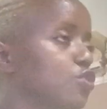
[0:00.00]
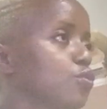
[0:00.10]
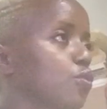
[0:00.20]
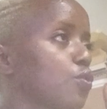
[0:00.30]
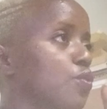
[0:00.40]

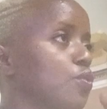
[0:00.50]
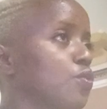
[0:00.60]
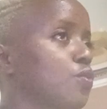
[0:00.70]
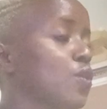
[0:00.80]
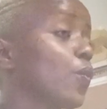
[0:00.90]

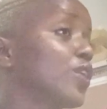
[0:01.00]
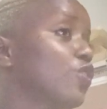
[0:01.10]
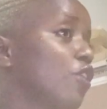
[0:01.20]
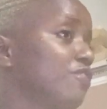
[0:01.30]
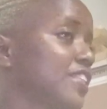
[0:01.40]
So when
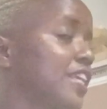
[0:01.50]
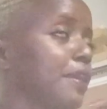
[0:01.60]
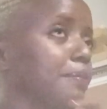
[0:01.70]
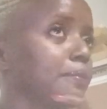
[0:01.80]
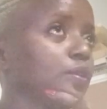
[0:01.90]
COVID
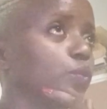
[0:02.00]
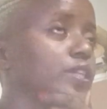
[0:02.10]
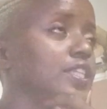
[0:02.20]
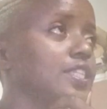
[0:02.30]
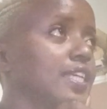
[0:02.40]
came,
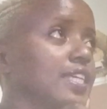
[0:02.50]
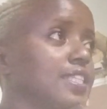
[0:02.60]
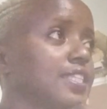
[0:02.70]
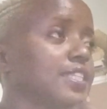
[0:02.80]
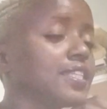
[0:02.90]
when it
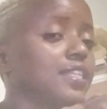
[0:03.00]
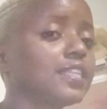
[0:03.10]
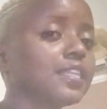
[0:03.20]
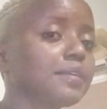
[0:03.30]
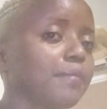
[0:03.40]
lasted
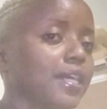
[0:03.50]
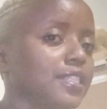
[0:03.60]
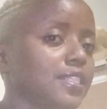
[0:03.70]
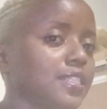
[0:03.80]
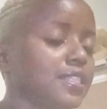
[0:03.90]
3
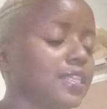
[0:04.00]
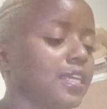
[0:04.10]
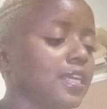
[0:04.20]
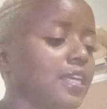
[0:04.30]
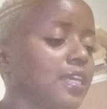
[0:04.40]
months,
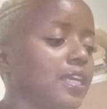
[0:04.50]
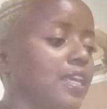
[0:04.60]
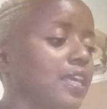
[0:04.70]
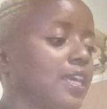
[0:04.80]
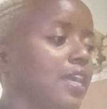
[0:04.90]

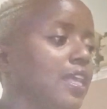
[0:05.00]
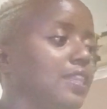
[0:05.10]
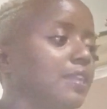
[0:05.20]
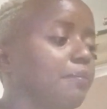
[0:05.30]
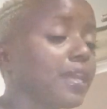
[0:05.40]

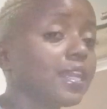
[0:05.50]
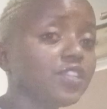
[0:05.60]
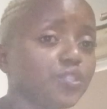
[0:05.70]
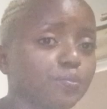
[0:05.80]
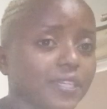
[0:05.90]
the
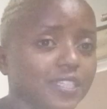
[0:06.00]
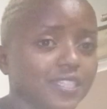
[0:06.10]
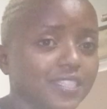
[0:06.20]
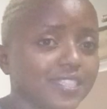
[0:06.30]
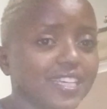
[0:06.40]

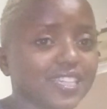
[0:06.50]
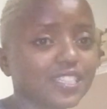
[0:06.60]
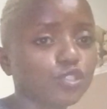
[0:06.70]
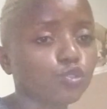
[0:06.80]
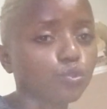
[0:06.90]
management
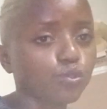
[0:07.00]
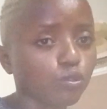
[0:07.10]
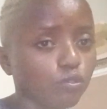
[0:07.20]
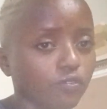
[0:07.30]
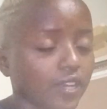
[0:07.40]
decided to
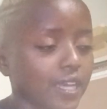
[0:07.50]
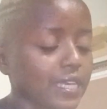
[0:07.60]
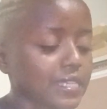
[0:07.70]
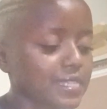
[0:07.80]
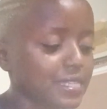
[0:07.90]
roll over
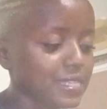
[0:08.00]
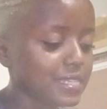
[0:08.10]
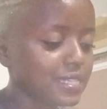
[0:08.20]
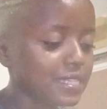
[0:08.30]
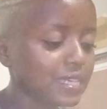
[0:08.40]

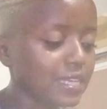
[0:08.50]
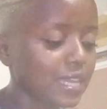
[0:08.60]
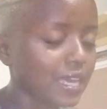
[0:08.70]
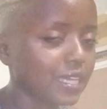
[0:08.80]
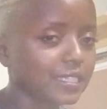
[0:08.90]
existing
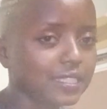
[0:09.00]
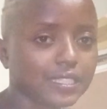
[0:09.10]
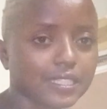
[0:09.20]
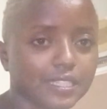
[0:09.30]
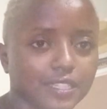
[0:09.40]

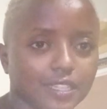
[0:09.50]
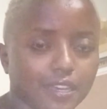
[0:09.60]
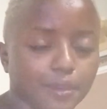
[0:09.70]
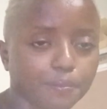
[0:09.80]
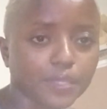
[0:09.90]
clients'
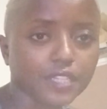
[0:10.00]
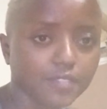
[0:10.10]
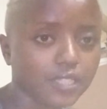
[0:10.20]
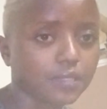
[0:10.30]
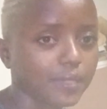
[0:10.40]

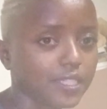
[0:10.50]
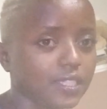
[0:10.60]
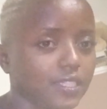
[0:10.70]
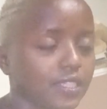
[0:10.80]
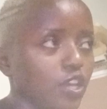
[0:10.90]

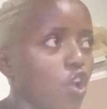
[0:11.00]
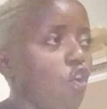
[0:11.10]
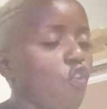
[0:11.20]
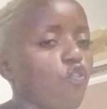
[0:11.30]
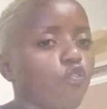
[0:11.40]
investments
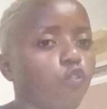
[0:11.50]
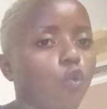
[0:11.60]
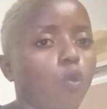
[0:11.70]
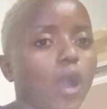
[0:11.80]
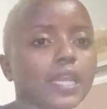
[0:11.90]

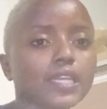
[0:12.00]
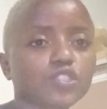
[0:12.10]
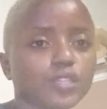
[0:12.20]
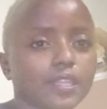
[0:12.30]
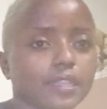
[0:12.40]
for an
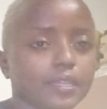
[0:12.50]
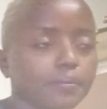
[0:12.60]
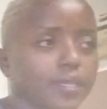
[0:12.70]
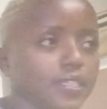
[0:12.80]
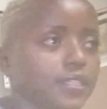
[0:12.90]
extra 3
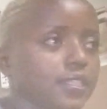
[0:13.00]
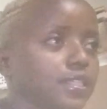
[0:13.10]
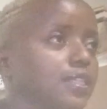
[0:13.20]
months.